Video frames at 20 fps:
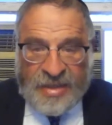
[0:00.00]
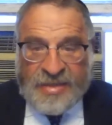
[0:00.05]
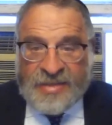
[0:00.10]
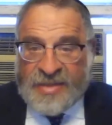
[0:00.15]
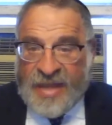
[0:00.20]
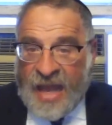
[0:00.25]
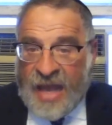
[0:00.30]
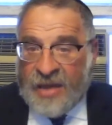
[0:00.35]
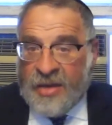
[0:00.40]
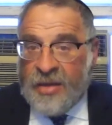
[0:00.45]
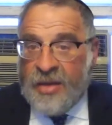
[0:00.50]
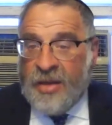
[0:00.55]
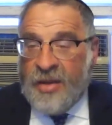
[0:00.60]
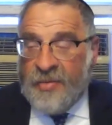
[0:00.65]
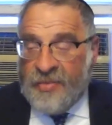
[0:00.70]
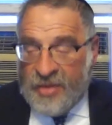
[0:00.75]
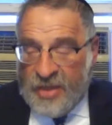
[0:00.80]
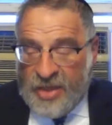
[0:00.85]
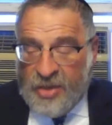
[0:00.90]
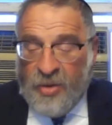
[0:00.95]
that
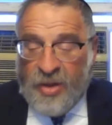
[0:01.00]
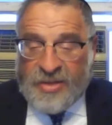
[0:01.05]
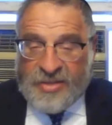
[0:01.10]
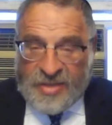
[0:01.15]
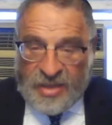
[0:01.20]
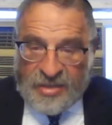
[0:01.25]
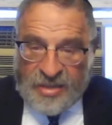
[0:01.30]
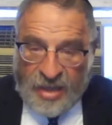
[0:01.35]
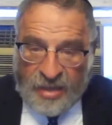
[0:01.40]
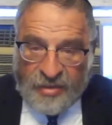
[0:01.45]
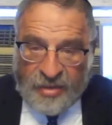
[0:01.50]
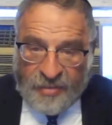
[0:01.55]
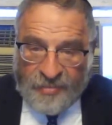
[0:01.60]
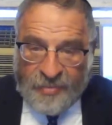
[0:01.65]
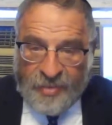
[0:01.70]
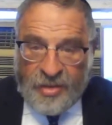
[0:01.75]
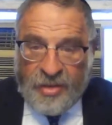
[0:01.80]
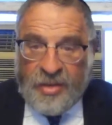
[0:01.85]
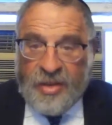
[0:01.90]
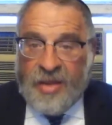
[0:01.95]
he wants to tell
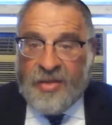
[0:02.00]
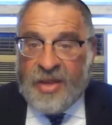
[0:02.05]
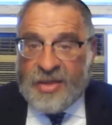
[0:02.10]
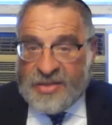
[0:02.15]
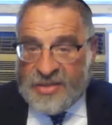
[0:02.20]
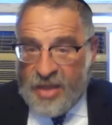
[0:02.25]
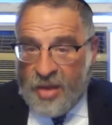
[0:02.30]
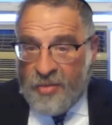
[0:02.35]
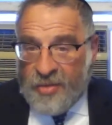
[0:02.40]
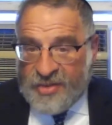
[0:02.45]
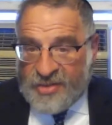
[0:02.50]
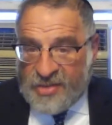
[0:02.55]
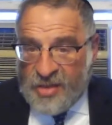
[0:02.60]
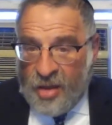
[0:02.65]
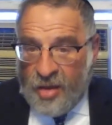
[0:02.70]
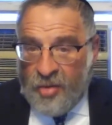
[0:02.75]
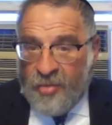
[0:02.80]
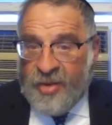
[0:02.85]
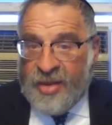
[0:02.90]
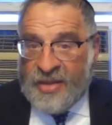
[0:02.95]
him that
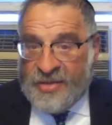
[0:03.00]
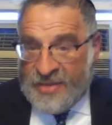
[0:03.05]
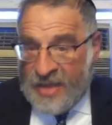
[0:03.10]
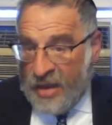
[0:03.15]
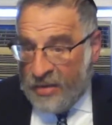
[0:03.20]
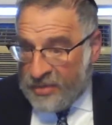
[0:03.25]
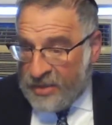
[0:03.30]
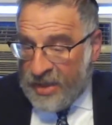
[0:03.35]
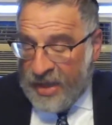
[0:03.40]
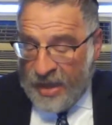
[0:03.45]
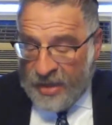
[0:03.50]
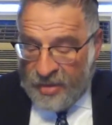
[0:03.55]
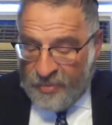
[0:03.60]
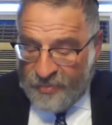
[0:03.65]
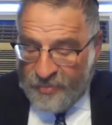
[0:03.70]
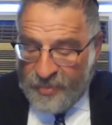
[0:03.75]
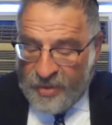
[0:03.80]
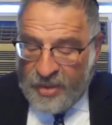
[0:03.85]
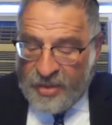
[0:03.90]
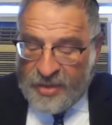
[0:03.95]
so-and-so is out to get
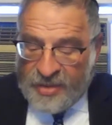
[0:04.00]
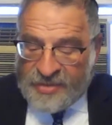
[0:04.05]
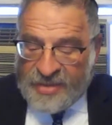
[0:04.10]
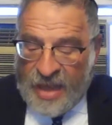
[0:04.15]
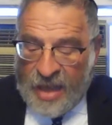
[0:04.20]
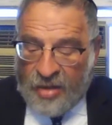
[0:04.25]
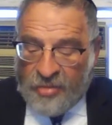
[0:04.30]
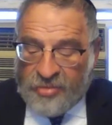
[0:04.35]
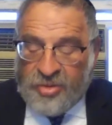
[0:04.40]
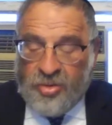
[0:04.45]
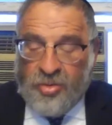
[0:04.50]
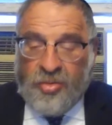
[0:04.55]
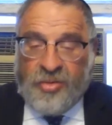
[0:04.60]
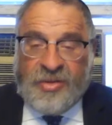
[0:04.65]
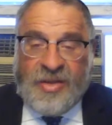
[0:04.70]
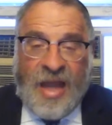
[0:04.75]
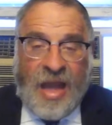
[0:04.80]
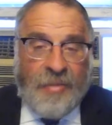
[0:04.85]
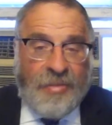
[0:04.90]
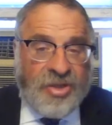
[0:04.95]
him, is out to
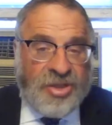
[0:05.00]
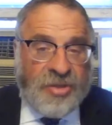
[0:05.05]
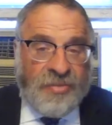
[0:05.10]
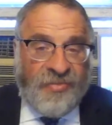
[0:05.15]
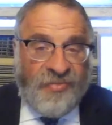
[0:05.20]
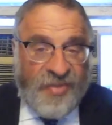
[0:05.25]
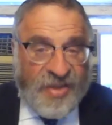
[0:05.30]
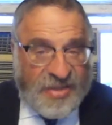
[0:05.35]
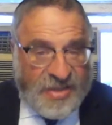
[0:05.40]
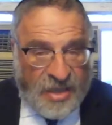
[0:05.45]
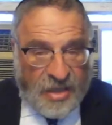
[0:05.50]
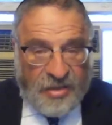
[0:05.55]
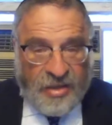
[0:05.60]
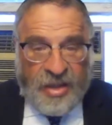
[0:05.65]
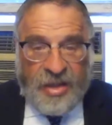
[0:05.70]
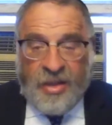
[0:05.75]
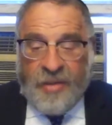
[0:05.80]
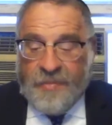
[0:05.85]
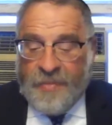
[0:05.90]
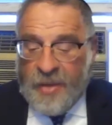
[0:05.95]
damage him
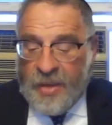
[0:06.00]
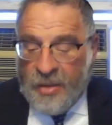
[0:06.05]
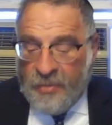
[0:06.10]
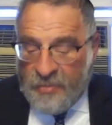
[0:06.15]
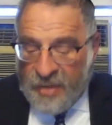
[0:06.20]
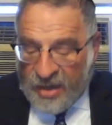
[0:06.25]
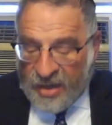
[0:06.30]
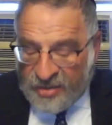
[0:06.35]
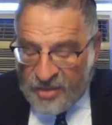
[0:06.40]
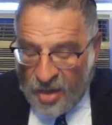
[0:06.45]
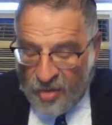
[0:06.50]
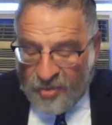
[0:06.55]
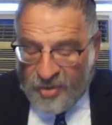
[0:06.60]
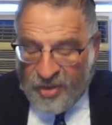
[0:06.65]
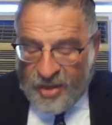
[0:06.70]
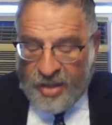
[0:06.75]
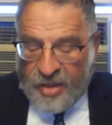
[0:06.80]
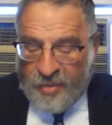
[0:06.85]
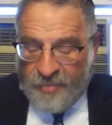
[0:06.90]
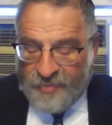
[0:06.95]
physically,
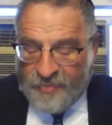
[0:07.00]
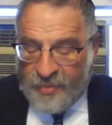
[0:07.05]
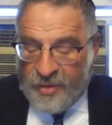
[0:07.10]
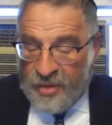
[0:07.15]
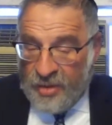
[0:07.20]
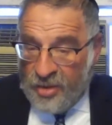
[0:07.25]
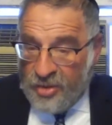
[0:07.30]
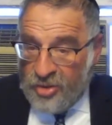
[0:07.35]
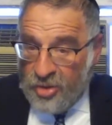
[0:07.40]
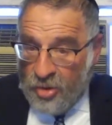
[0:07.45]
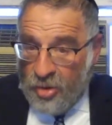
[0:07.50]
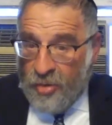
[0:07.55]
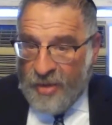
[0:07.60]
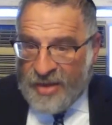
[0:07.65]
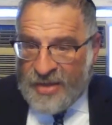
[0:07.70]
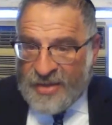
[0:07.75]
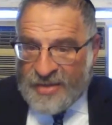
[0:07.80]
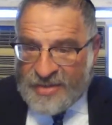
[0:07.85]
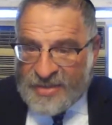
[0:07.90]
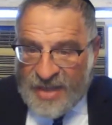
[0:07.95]
monetarily. You
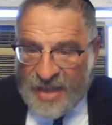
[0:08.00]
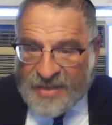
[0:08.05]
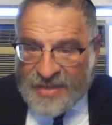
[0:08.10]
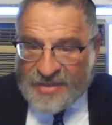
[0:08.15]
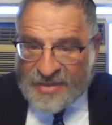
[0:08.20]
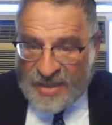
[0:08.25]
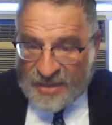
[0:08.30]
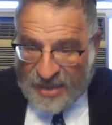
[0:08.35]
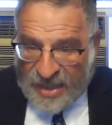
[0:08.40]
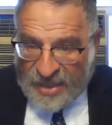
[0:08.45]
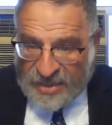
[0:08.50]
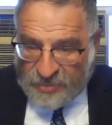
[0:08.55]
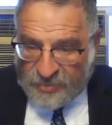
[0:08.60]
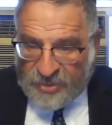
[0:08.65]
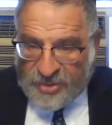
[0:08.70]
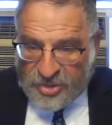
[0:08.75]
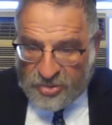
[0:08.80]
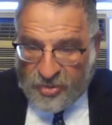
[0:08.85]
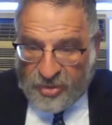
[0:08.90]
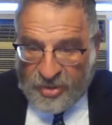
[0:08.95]
already sense that that's what
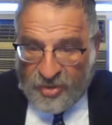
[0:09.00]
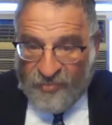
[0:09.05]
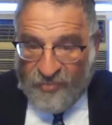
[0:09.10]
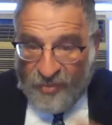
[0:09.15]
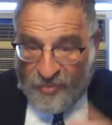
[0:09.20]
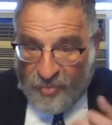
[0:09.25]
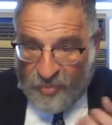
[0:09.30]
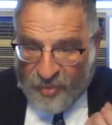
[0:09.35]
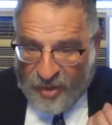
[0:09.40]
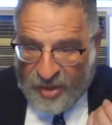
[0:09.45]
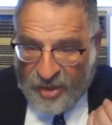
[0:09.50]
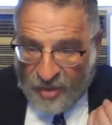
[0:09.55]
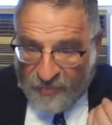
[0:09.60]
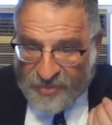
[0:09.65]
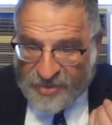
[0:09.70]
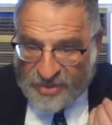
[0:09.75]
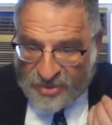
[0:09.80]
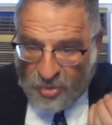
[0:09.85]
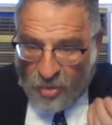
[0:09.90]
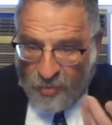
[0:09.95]
he's trying. From the beginning of
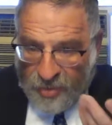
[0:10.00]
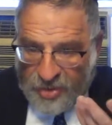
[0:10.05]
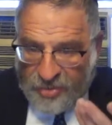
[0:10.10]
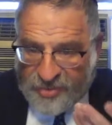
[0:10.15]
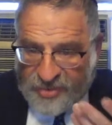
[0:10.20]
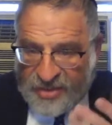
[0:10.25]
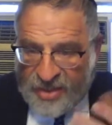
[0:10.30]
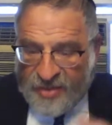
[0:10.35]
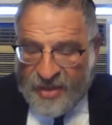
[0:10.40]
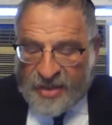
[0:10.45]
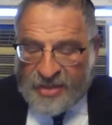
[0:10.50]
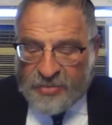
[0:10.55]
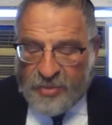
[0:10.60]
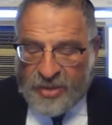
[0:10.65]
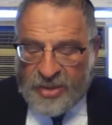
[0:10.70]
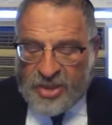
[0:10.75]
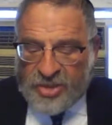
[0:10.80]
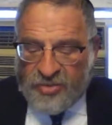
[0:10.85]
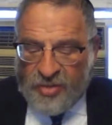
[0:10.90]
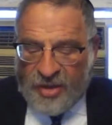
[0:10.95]
his story, you see that's what
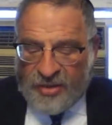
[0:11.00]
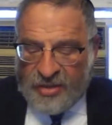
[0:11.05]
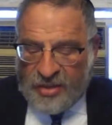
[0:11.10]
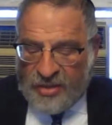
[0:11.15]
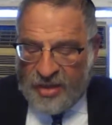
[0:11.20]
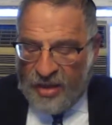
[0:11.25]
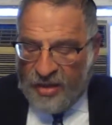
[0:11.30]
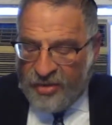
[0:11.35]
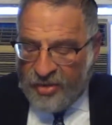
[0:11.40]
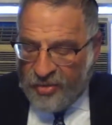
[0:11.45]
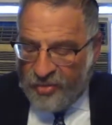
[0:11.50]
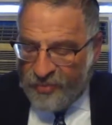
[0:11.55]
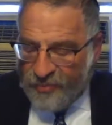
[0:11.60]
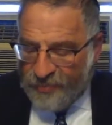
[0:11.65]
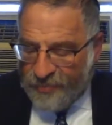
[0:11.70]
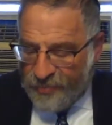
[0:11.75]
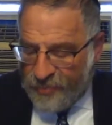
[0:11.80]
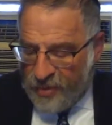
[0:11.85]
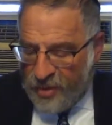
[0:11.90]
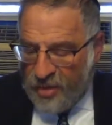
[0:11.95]
he's trying to tell you.
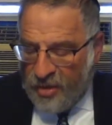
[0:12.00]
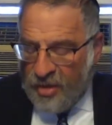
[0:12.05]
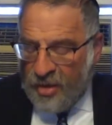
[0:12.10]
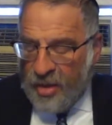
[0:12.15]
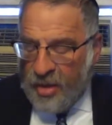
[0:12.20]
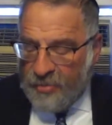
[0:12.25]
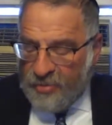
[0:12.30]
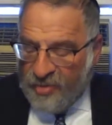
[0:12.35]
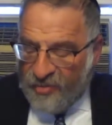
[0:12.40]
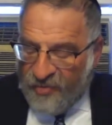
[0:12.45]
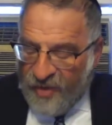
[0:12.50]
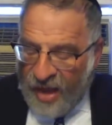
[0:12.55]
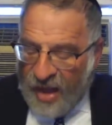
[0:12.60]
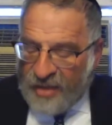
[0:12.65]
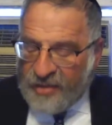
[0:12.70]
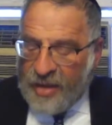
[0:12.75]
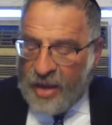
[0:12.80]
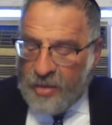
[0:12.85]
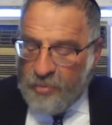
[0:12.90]
You're allowed